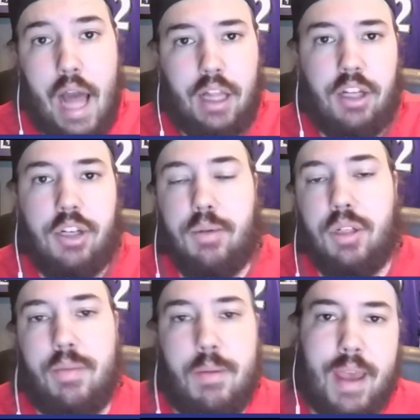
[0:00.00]
eligible
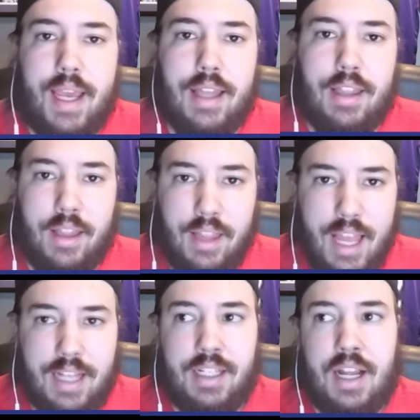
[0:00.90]
to be making the
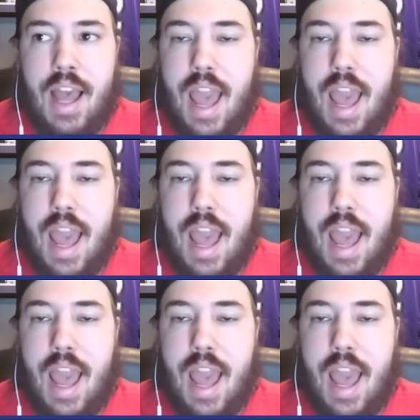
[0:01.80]
list.